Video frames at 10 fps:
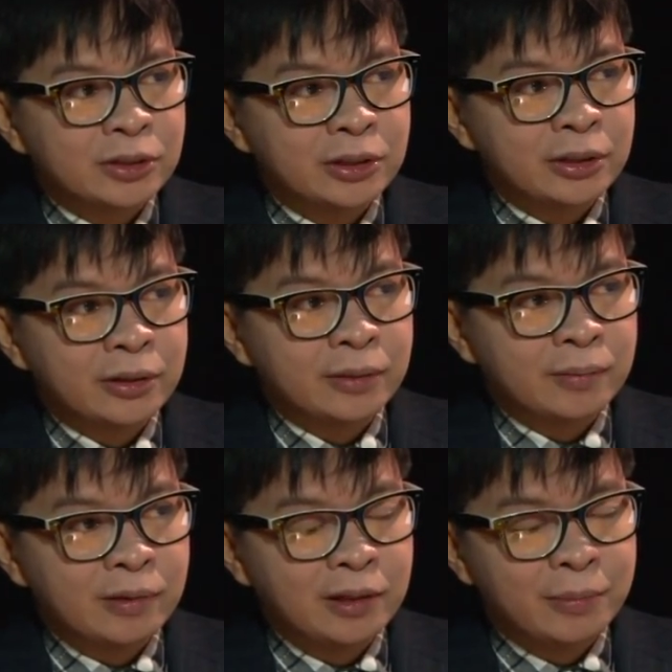
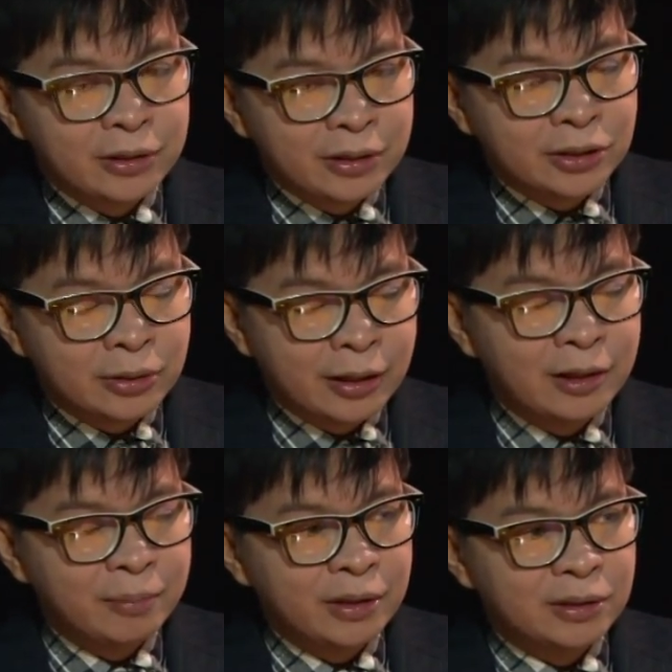certain living things or
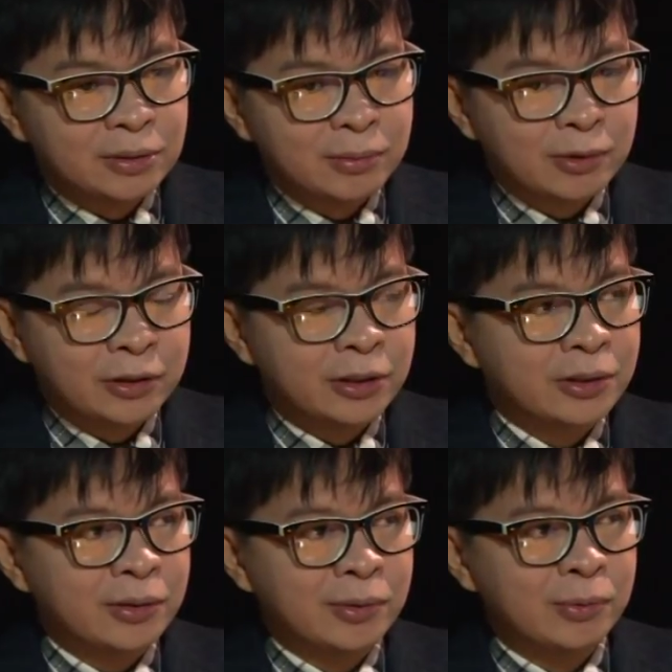elements in
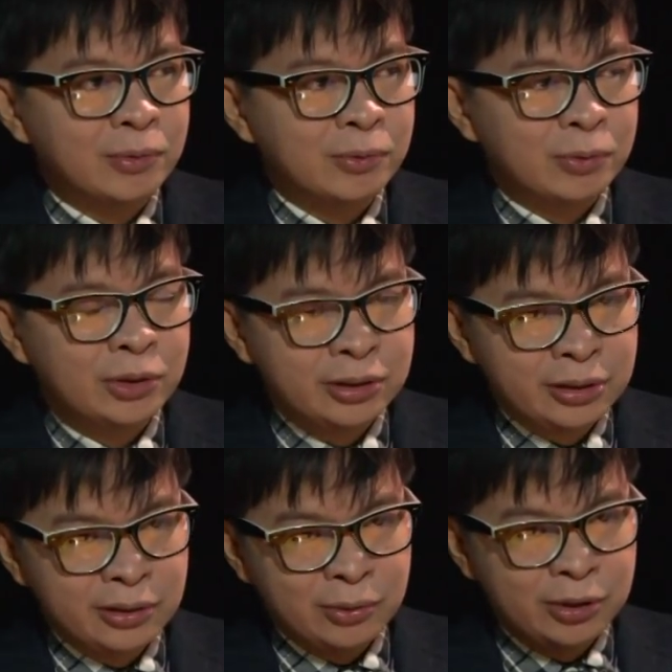the tree, would
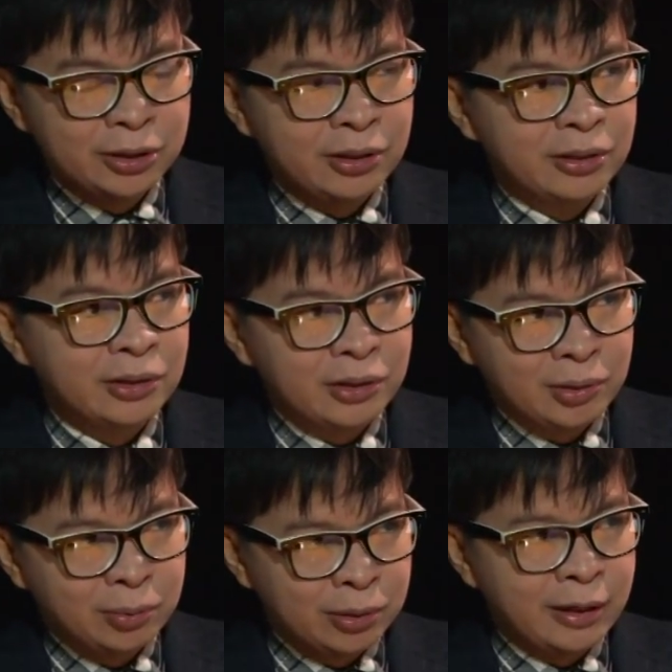you say that the tree